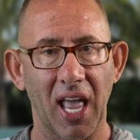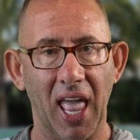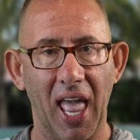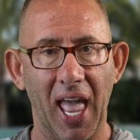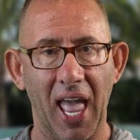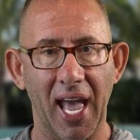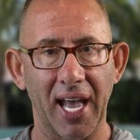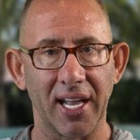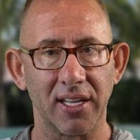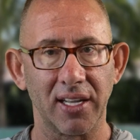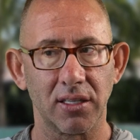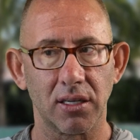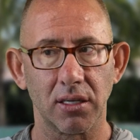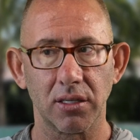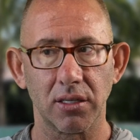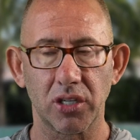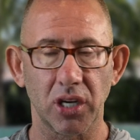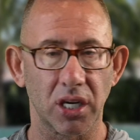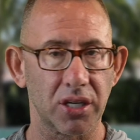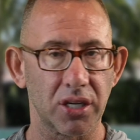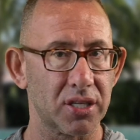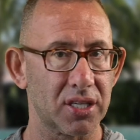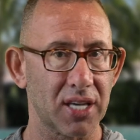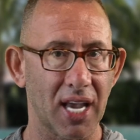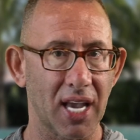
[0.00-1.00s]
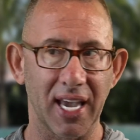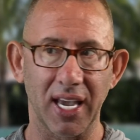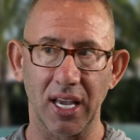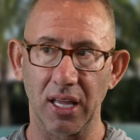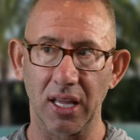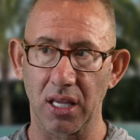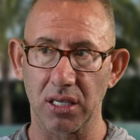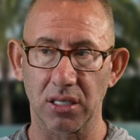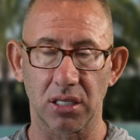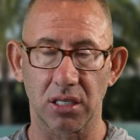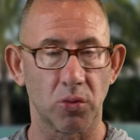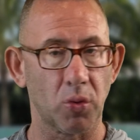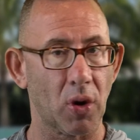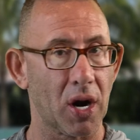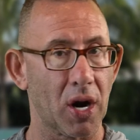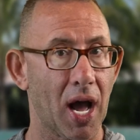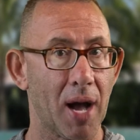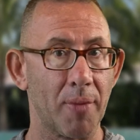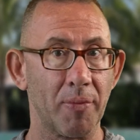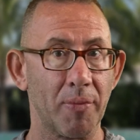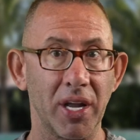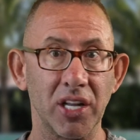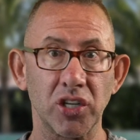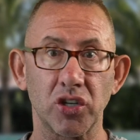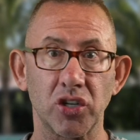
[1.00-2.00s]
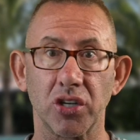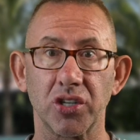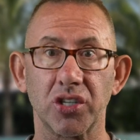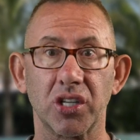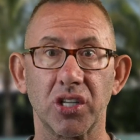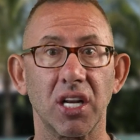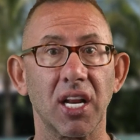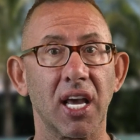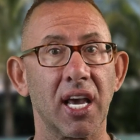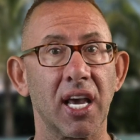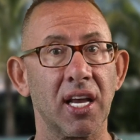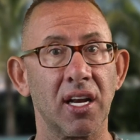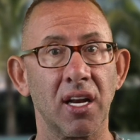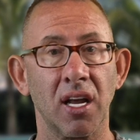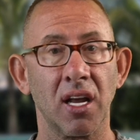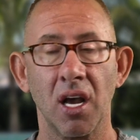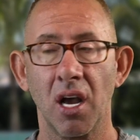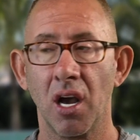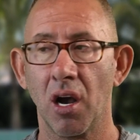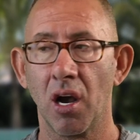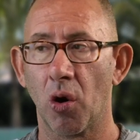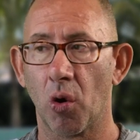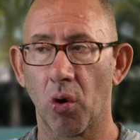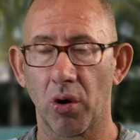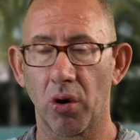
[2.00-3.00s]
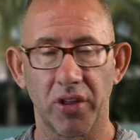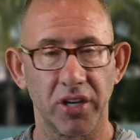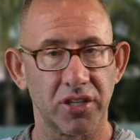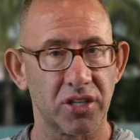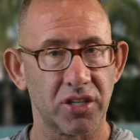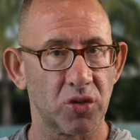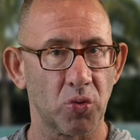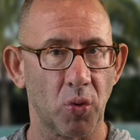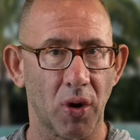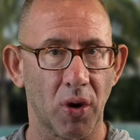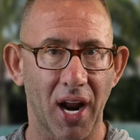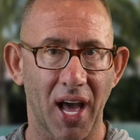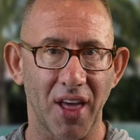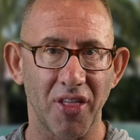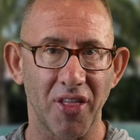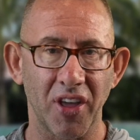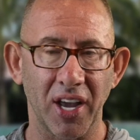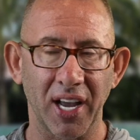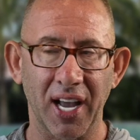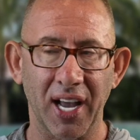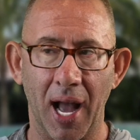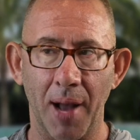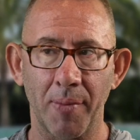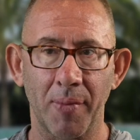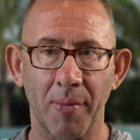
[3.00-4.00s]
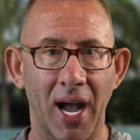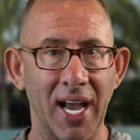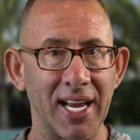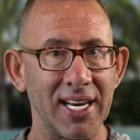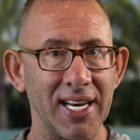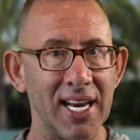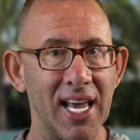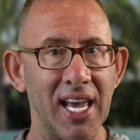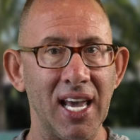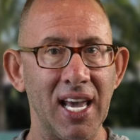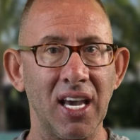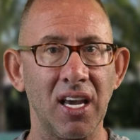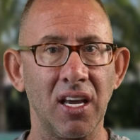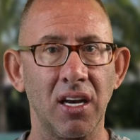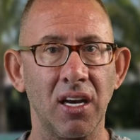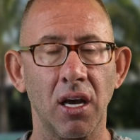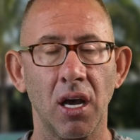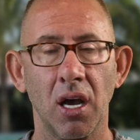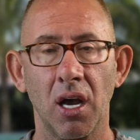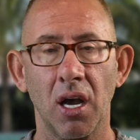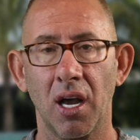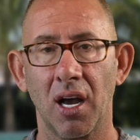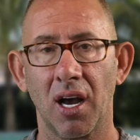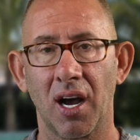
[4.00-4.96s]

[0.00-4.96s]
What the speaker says: and just say, this is what I'm interested in, or this is what I think I might need.